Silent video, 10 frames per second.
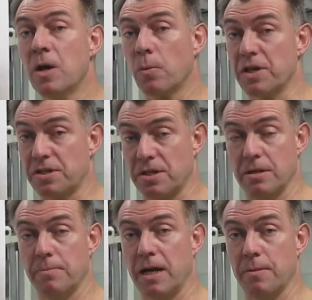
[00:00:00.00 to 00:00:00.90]
which
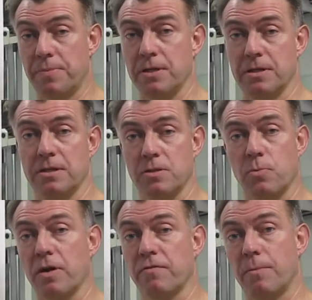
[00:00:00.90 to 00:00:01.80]
in my opinion is
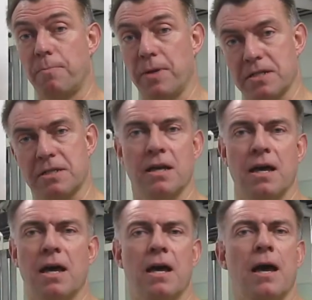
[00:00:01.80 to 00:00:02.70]
one of the best
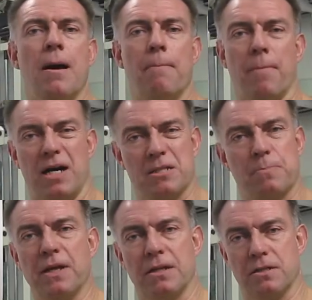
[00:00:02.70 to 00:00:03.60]
mass
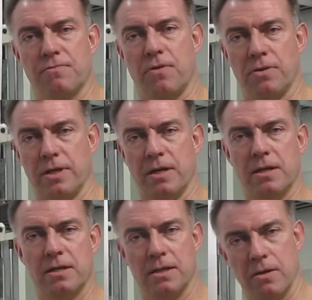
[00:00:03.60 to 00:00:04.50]
builders for the
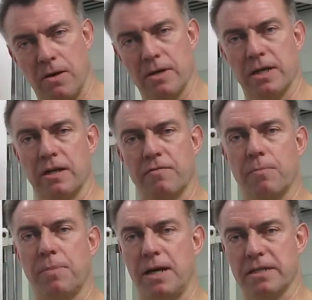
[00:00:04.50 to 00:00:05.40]
long head of the
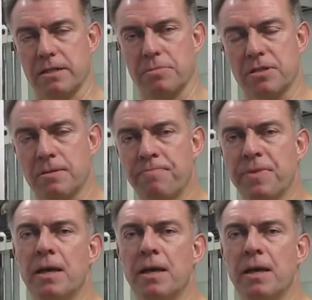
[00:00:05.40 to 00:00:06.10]
biceps.